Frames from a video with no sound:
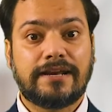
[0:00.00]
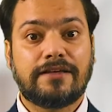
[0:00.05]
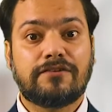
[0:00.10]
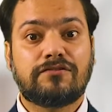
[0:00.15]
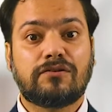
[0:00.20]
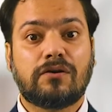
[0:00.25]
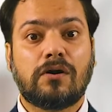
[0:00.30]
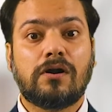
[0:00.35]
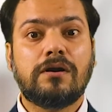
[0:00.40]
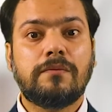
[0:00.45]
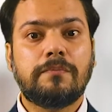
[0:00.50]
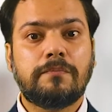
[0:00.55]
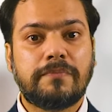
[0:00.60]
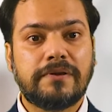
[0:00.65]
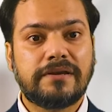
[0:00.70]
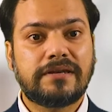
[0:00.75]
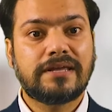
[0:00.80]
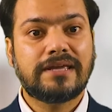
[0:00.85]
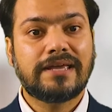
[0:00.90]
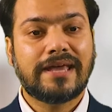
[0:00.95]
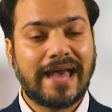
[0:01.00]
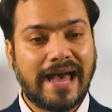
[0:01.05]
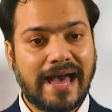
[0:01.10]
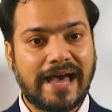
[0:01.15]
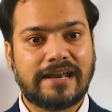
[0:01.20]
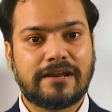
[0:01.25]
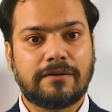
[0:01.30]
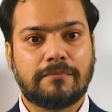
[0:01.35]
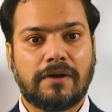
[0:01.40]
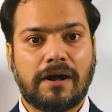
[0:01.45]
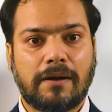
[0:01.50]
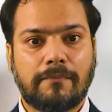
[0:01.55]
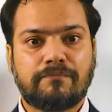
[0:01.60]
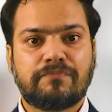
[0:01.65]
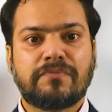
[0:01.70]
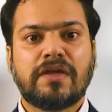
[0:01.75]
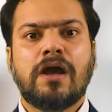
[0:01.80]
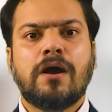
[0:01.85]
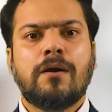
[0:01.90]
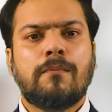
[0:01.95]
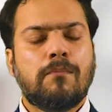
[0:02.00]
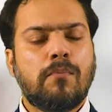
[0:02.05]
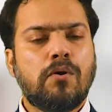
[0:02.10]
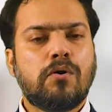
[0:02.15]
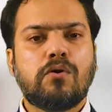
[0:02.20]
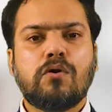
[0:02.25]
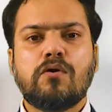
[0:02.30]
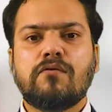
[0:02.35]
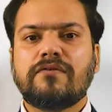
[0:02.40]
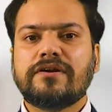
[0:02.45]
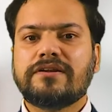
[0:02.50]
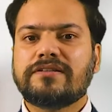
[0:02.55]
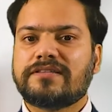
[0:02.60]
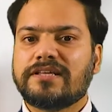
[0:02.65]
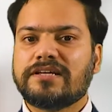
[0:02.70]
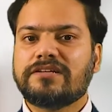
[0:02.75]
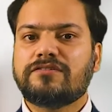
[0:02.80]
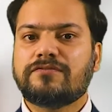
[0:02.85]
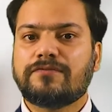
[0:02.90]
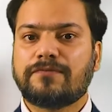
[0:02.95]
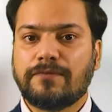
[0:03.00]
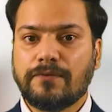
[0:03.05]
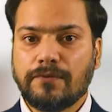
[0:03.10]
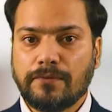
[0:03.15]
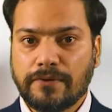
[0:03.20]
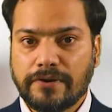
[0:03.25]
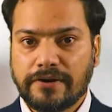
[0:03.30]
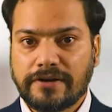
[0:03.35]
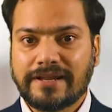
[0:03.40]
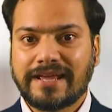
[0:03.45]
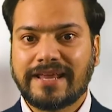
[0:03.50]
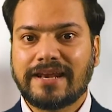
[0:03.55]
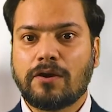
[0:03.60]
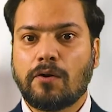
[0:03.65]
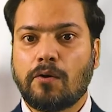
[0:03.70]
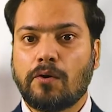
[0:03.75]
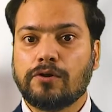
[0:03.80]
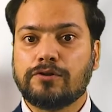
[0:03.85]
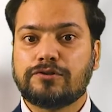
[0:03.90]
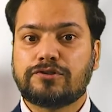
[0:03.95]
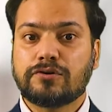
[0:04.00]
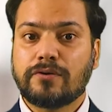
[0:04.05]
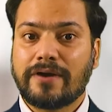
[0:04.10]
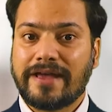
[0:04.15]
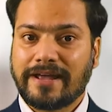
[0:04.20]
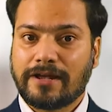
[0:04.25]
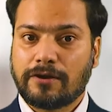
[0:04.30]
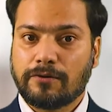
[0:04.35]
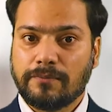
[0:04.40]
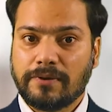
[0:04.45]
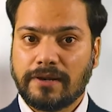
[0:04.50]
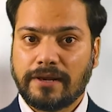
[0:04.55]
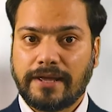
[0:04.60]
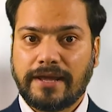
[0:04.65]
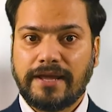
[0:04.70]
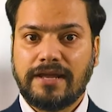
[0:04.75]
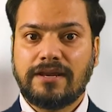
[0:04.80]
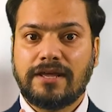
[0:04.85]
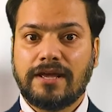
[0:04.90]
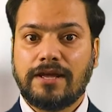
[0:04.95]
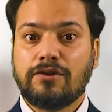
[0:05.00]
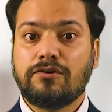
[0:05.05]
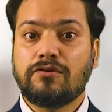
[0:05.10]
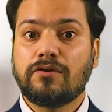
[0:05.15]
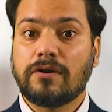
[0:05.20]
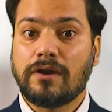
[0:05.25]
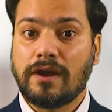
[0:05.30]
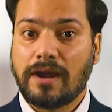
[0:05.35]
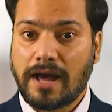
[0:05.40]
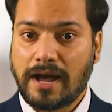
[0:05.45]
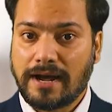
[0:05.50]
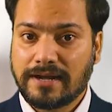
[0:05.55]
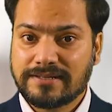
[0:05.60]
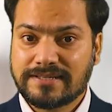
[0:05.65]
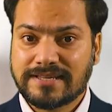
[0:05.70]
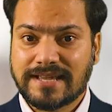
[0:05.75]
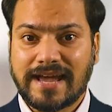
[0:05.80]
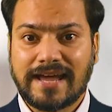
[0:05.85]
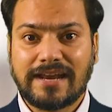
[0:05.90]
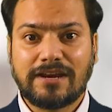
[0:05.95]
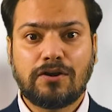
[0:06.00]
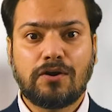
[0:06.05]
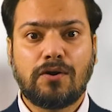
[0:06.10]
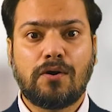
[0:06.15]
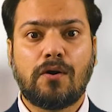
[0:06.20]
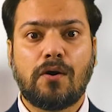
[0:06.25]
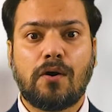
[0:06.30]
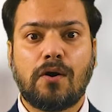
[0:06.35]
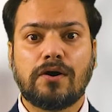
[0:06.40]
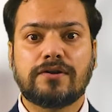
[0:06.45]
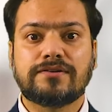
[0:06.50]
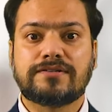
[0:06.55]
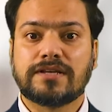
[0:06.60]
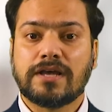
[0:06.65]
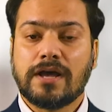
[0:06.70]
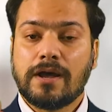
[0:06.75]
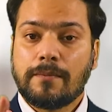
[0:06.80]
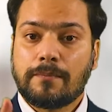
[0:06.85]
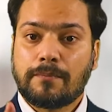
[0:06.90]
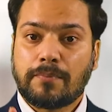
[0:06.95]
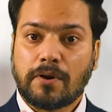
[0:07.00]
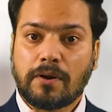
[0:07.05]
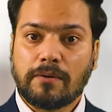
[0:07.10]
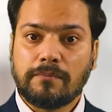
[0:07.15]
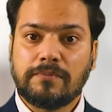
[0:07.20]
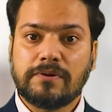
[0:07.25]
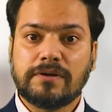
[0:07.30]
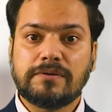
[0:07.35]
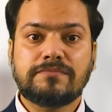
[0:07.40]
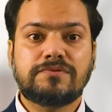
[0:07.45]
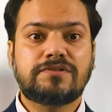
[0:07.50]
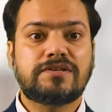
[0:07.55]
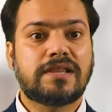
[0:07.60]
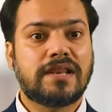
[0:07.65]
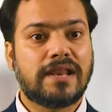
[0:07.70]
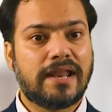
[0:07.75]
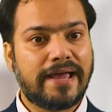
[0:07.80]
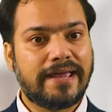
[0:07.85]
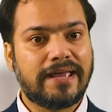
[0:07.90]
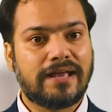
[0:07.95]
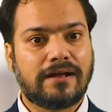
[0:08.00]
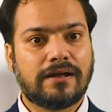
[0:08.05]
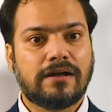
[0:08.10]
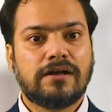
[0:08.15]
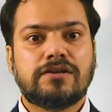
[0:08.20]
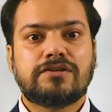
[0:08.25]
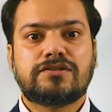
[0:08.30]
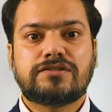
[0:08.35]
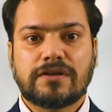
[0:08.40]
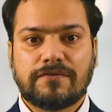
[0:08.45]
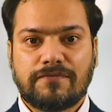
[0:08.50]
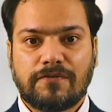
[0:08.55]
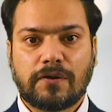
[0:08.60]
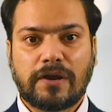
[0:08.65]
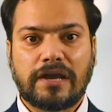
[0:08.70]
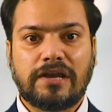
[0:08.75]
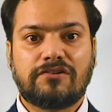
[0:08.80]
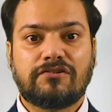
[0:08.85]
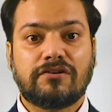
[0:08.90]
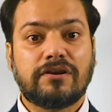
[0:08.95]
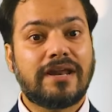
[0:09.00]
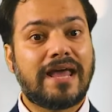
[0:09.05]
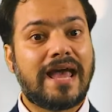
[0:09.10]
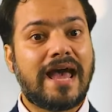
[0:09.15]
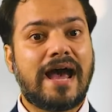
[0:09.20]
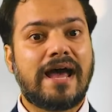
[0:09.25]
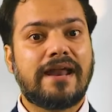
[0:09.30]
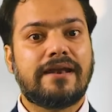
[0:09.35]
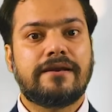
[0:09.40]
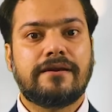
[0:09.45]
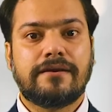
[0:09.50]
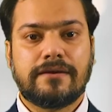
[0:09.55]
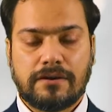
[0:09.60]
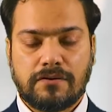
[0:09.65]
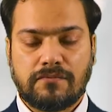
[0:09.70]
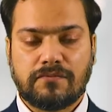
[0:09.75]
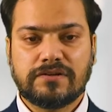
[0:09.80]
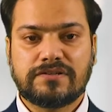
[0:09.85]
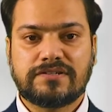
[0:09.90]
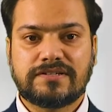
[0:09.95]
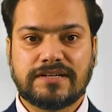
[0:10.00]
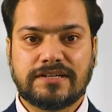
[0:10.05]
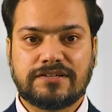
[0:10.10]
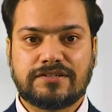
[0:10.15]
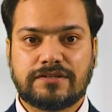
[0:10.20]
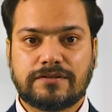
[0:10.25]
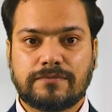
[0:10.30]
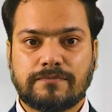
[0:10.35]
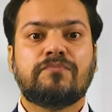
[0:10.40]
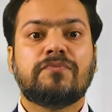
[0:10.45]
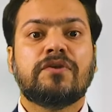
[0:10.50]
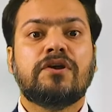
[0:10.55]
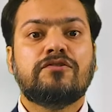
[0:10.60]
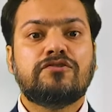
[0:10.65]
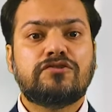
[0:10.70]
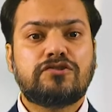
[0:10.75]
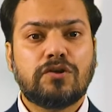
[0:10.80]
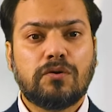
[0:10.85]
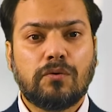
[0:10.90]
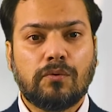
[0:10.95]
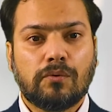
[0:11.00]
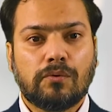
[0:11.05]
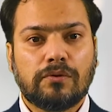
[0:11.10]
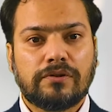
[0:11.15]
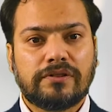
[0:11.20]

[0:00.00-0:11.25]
it is called pitting edema. Moreover, this fluid can also accumulate in your lungs and cause problems like suffocation and nervousness. So,